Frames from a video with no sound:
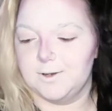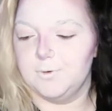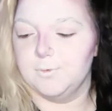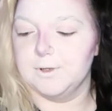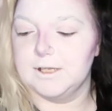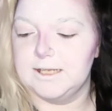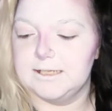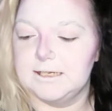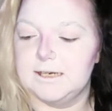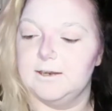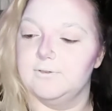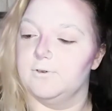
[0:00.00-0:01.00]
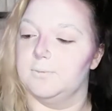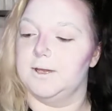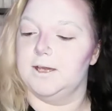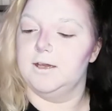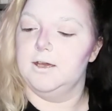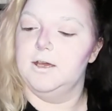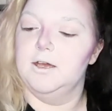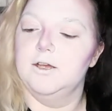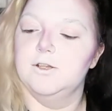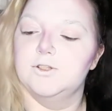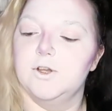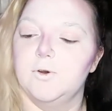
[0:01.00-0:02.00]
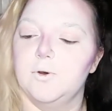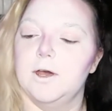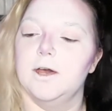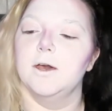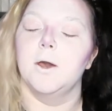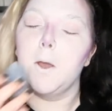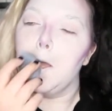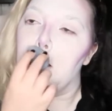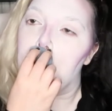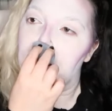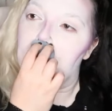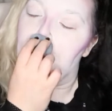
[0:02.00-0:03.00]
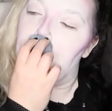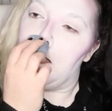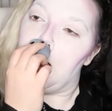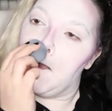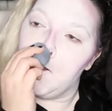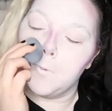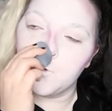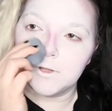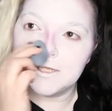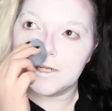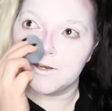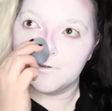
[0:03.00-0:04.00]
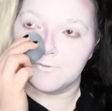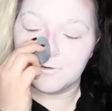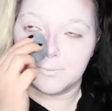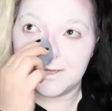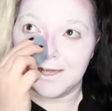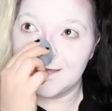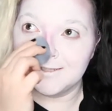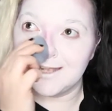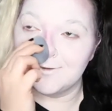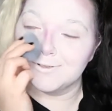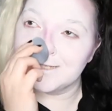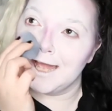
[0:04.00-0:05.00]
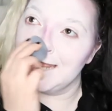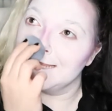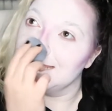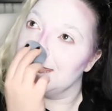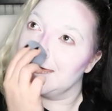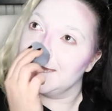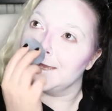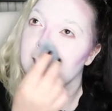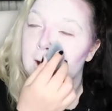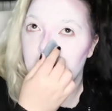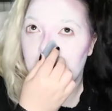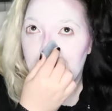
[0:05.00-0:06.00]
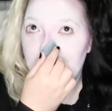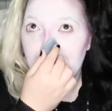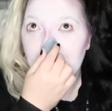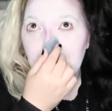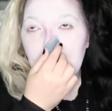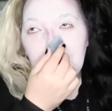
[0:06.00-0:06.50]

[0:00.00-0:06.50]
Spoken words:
what really did it in for me. So, what really did it in for me, as I was kind of like, okay.